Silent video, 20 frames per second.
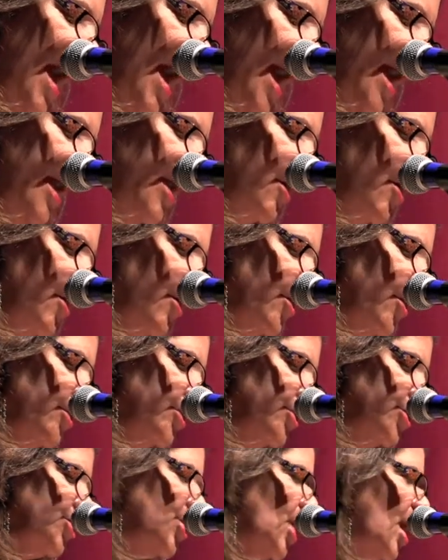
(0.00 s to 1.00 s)

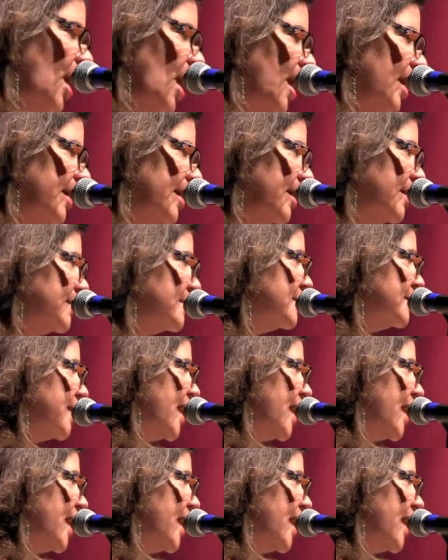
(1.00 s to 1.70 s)
anger, shock, and